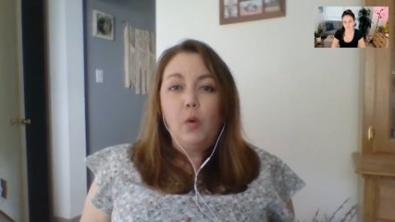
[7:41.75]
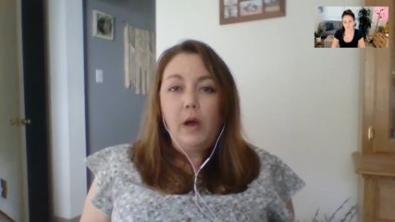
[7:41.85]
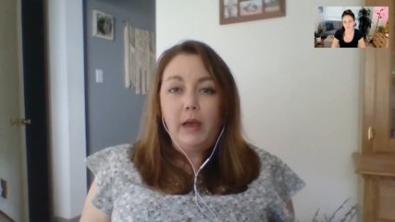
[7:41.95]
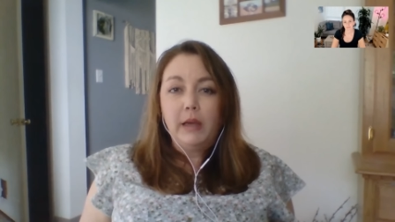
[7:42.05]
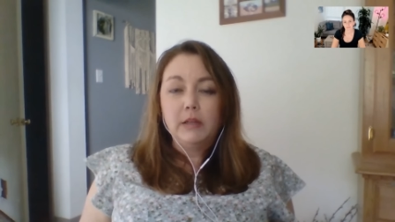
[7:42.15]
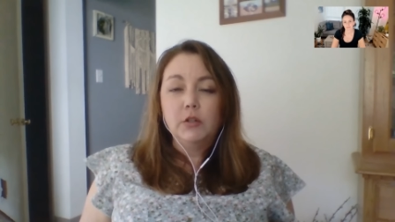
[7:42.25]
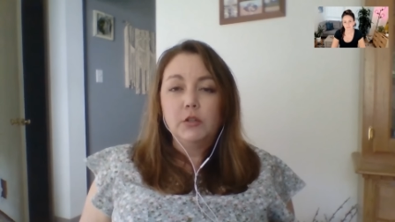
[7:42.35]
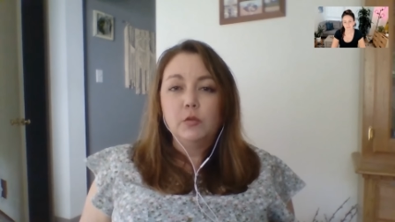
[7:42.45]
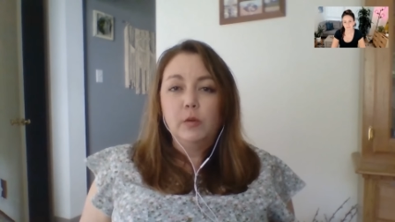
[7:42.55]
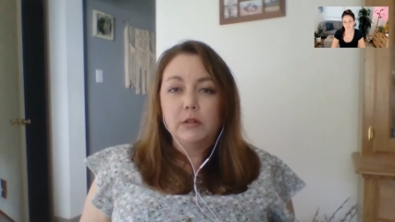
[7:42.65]
Why
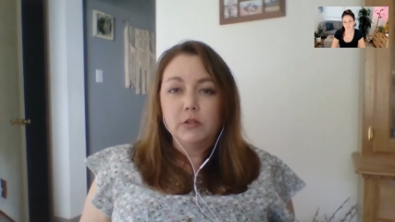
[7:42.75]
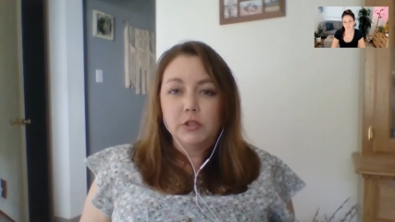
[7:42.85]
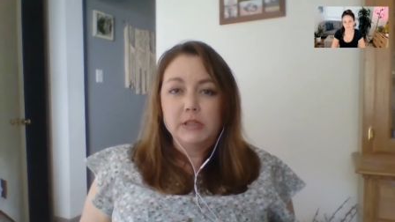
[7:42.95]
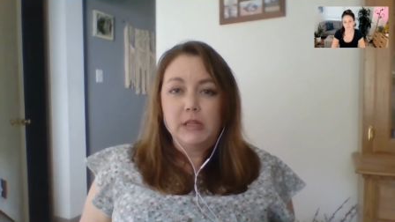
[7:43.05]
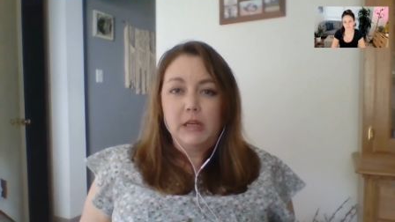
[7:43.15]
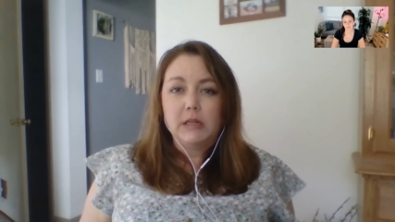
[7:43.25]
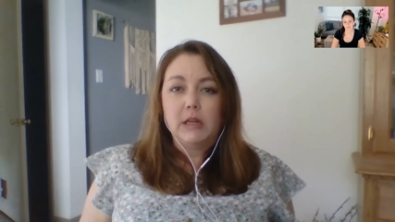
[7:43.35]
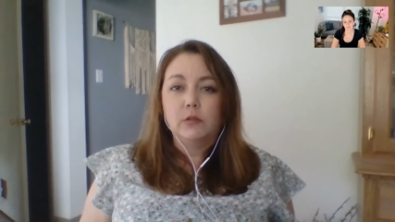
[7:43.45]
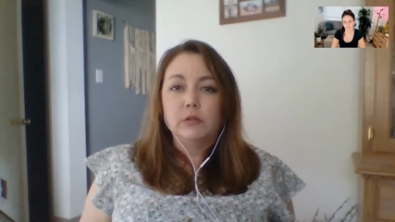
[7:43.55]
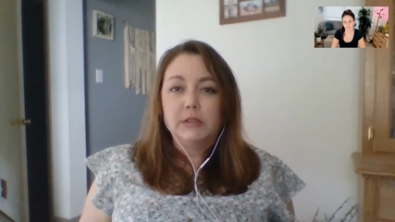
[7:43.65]
don't you understand
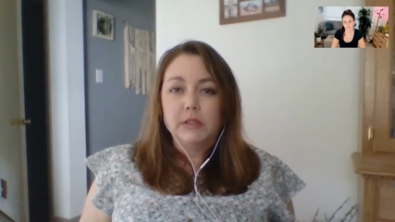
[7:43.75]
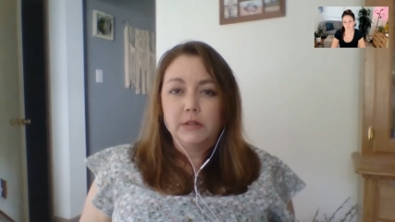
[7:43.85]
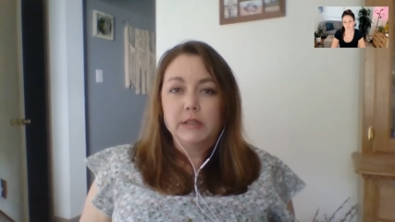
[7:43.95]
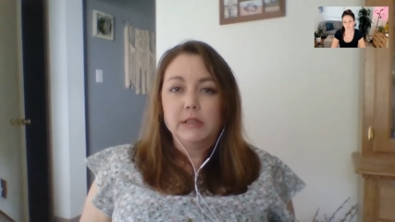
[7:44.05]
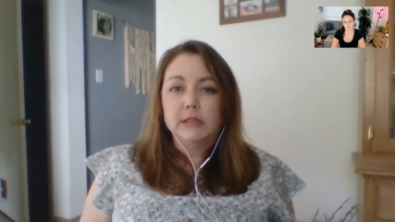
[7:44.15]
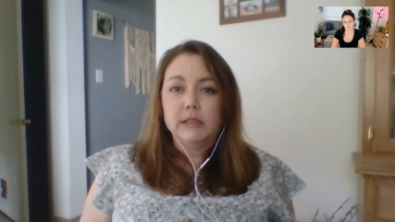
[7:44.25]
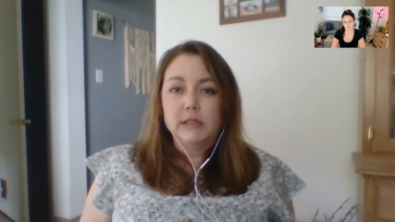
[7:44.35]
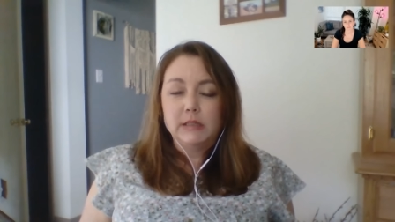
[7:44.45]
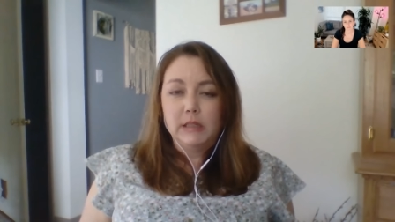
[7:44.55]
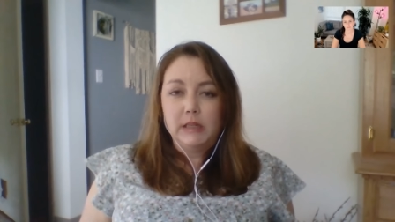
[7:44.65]
how serious
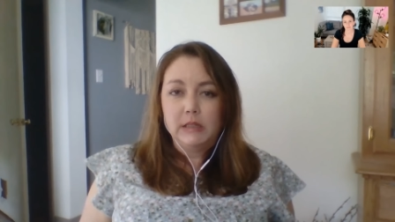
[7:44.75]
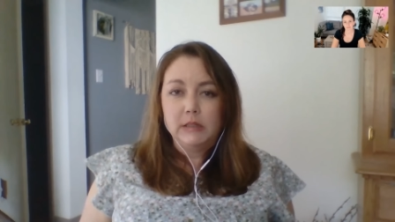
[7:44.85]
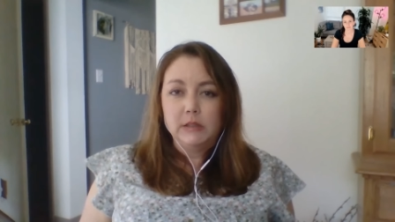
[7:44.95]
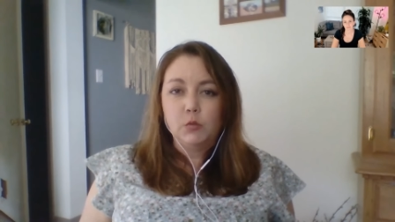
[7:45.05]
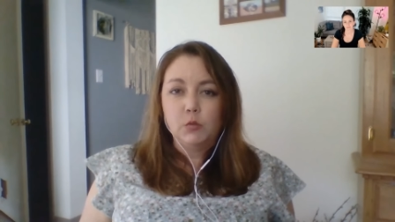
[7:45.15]
this is?